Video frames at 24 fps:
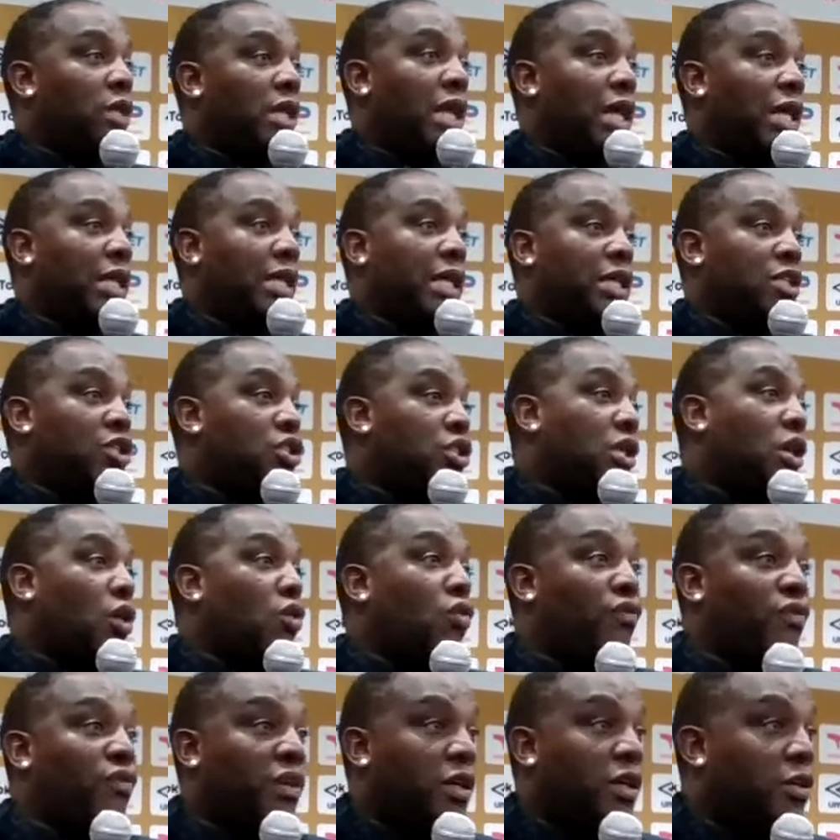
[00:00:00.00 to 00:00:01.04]
till I catch
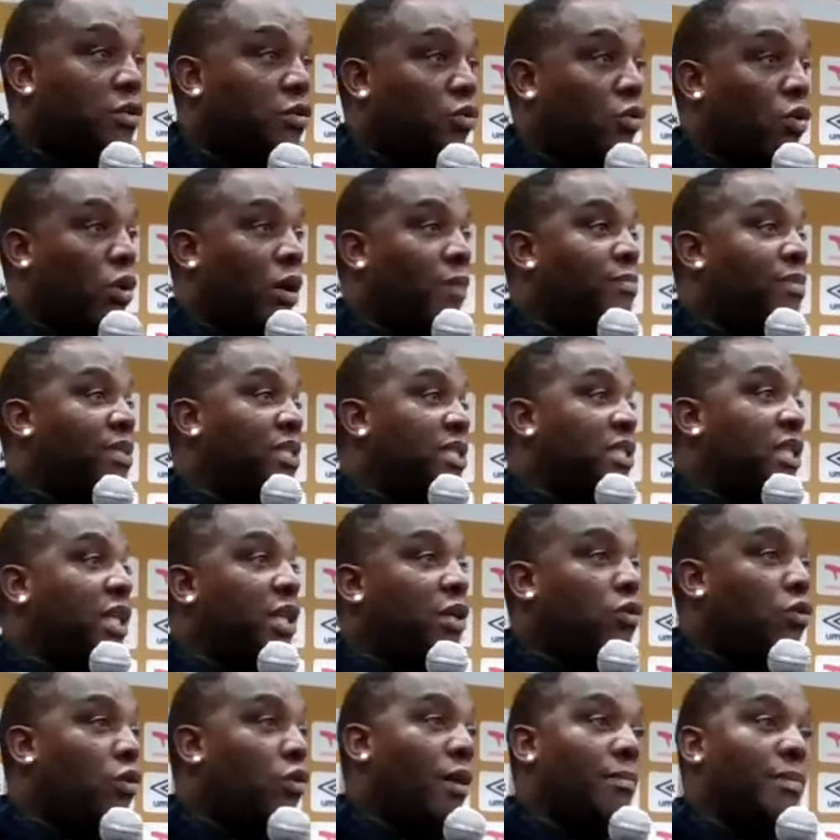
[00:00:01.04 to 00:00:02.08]
COVID, or I'm
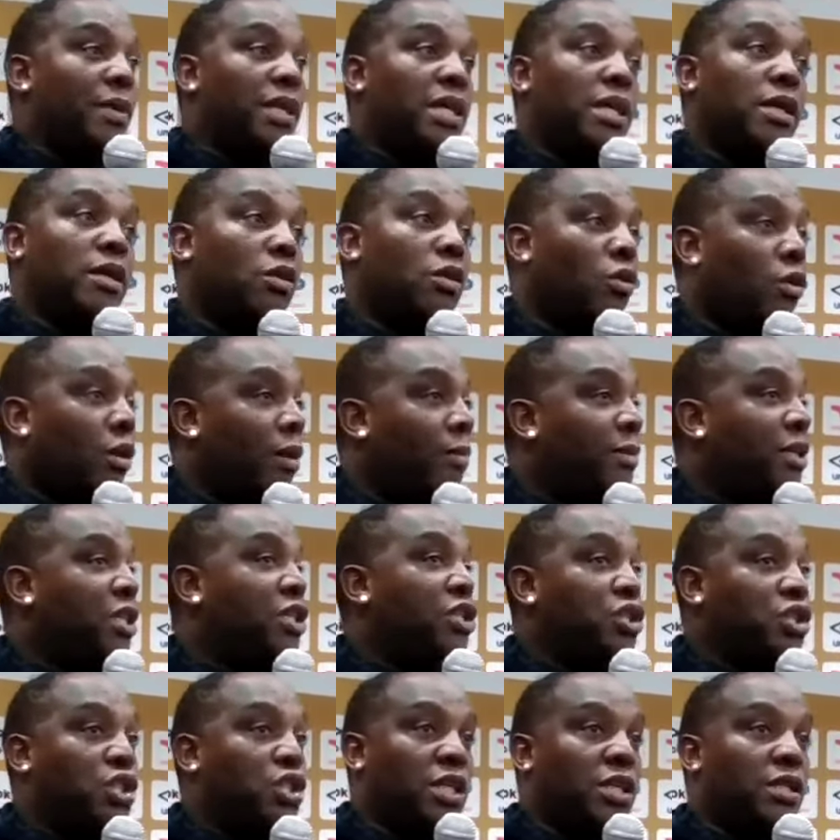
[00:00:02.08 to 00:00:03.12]
sick, or I'm ill, or I'm
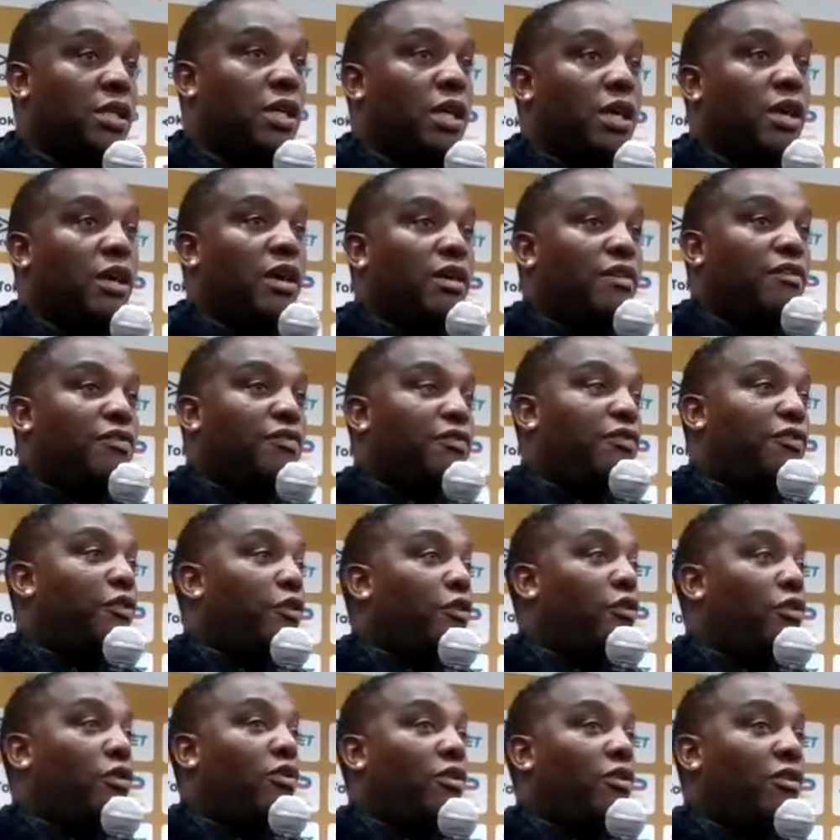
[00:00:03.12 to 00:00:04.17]
injured,
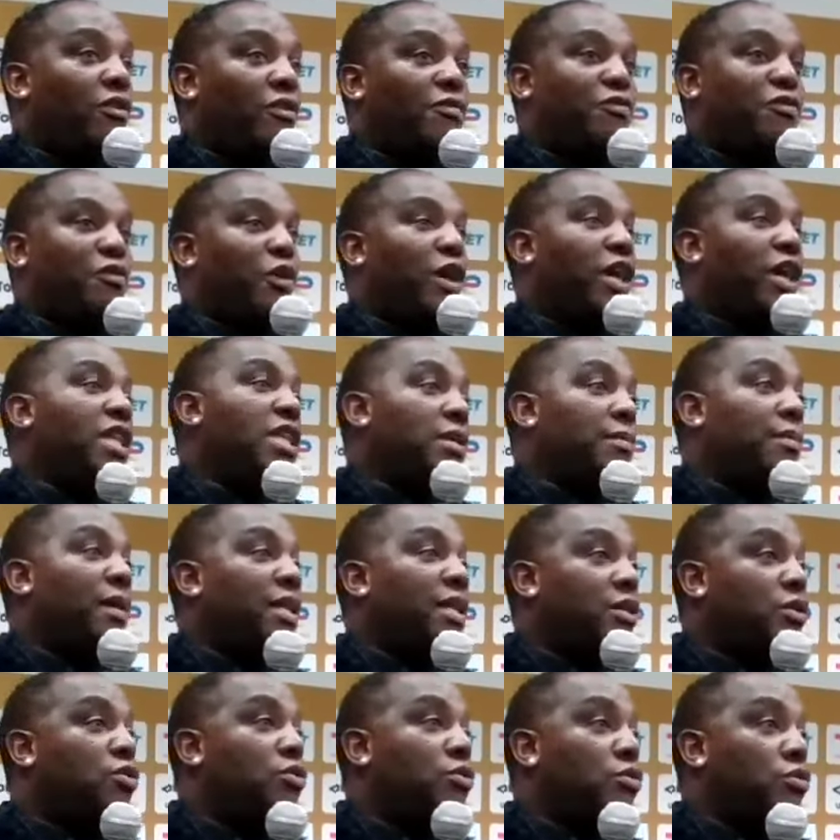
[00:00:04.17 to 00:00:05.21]
for for
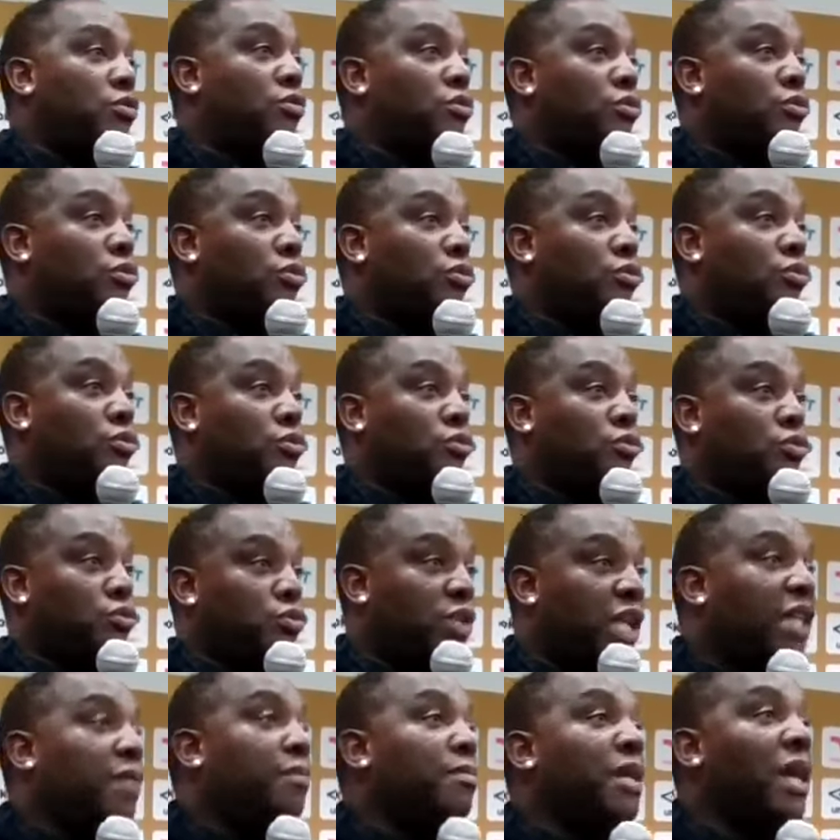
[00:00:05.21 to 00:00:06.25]
anybody to to to
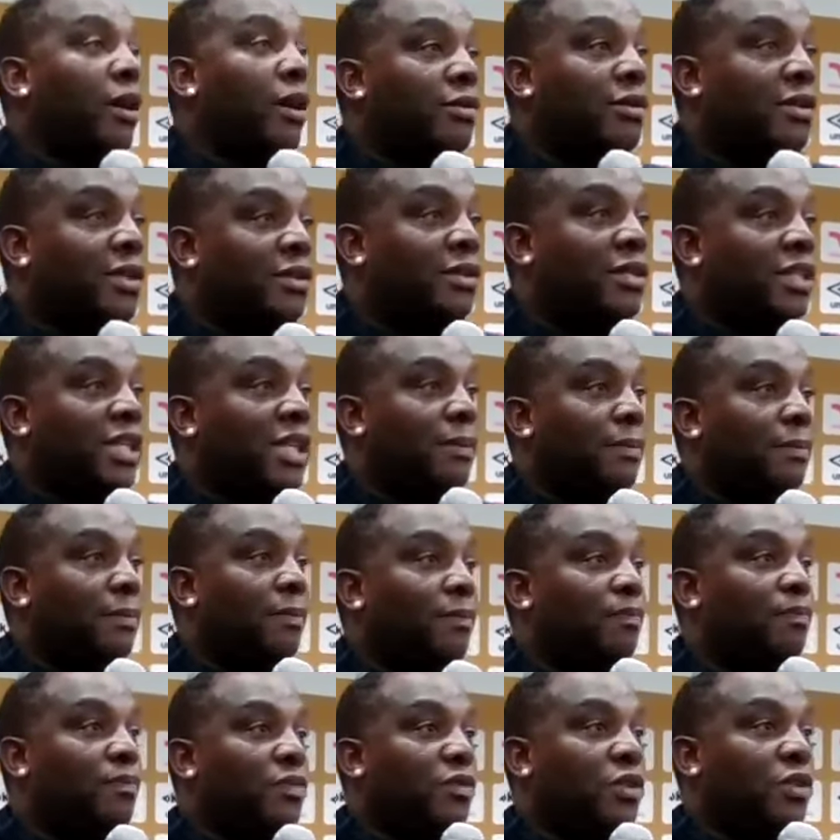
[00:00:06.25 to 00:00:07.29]
take me out the
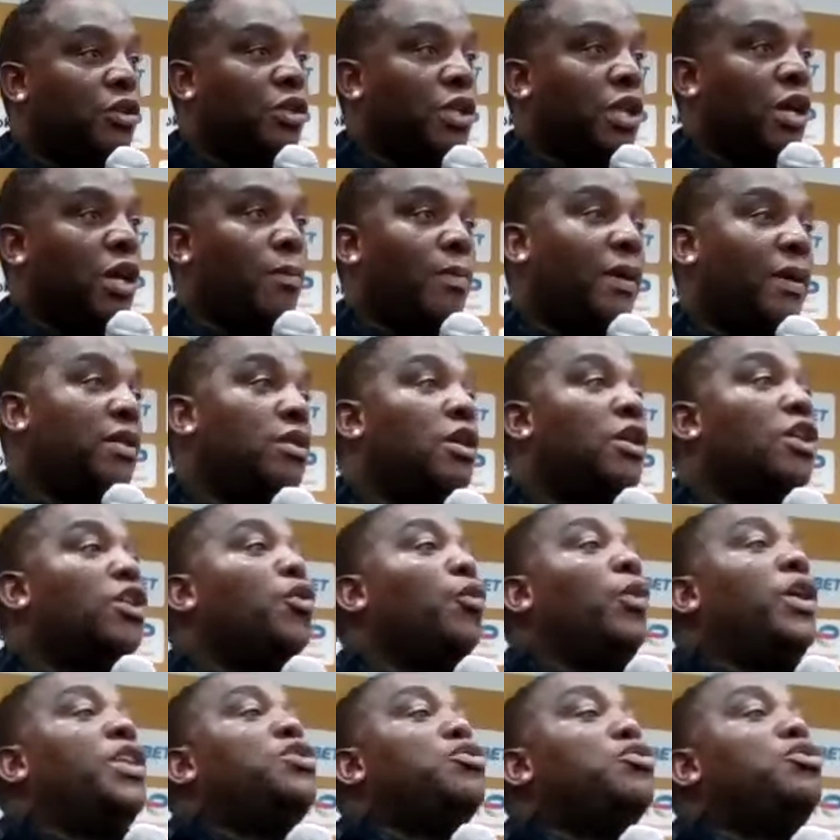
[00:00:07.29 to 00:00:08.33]
team, you know. But
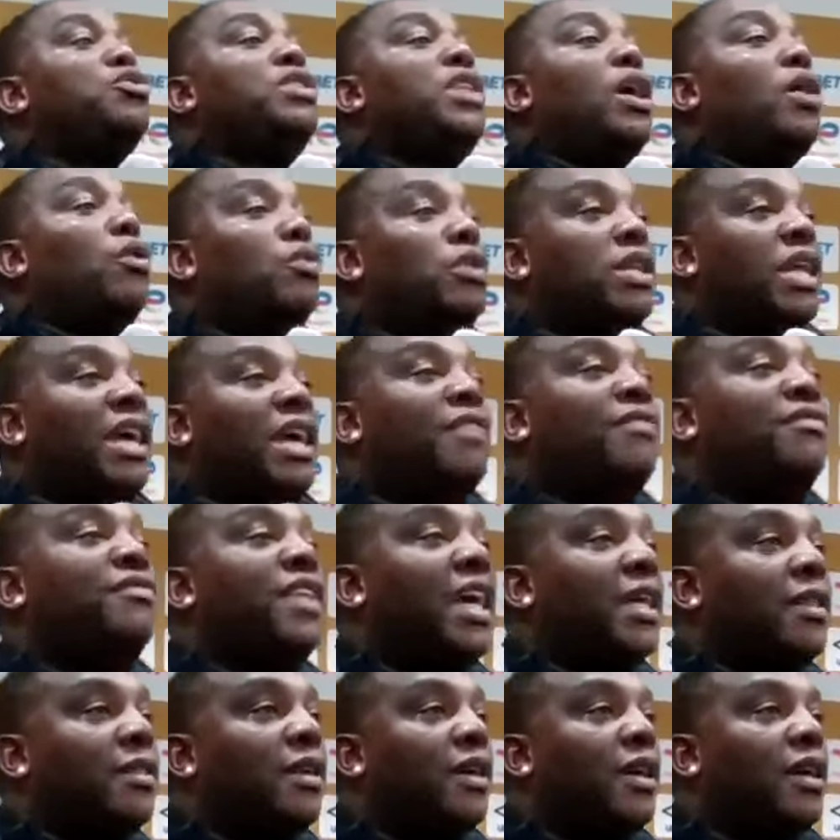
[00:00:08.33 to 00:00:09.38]
when you don't
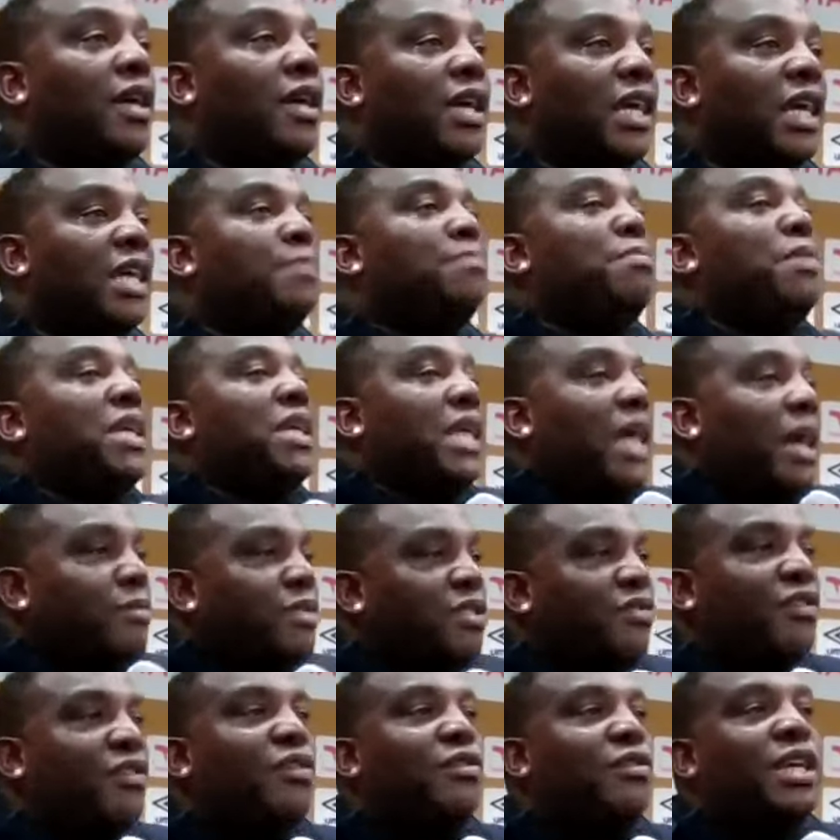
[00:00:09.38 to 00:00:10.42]
have that, it
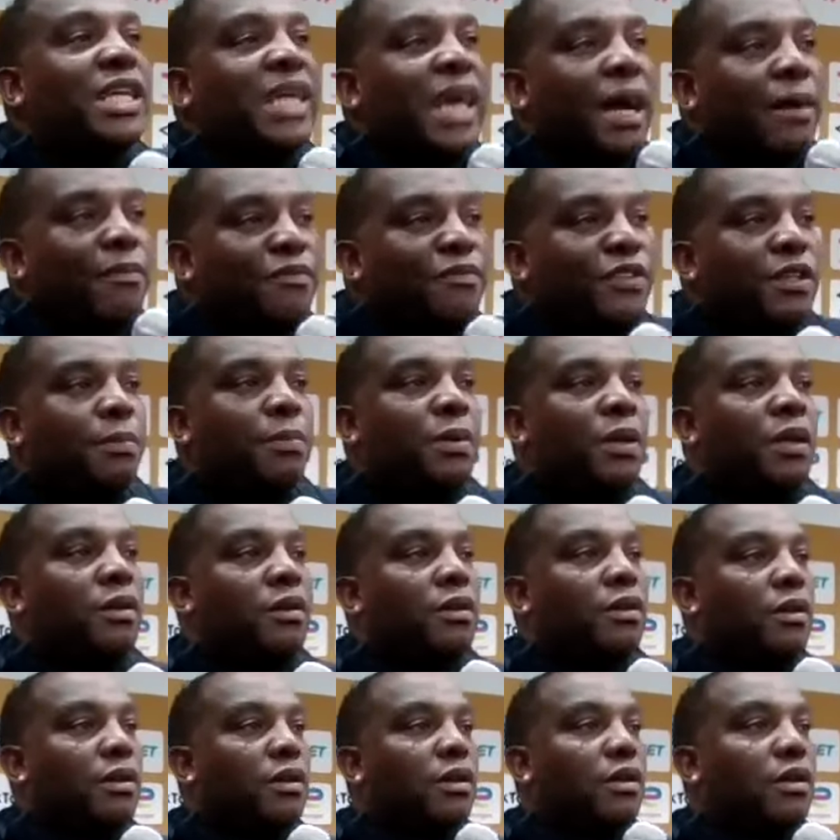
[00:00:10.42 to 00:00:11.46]
becomes very
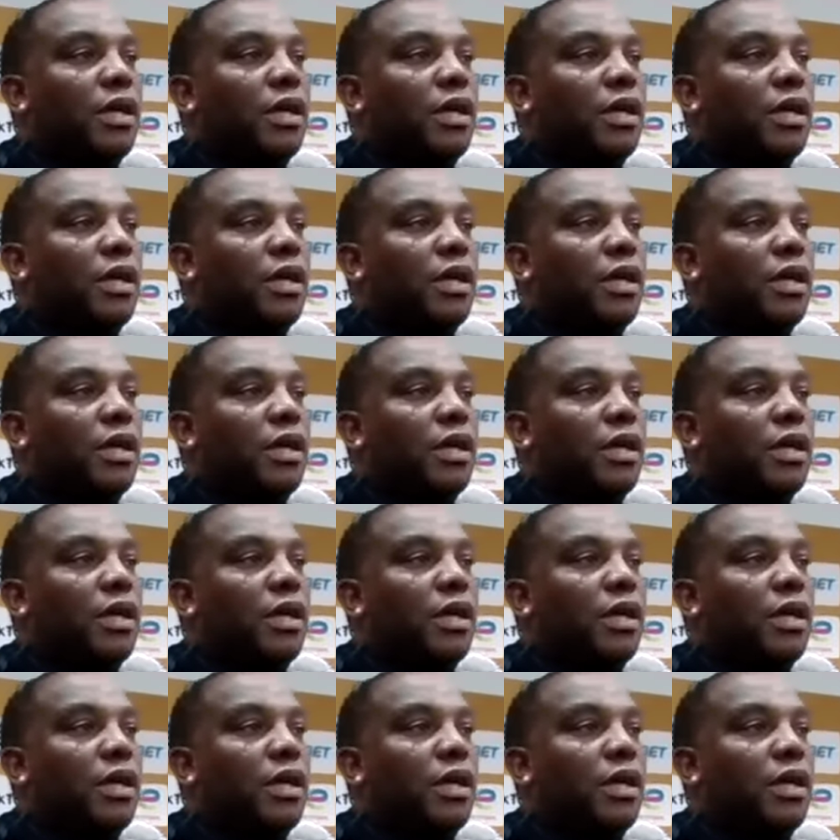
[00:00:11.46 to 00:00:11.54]
comfortable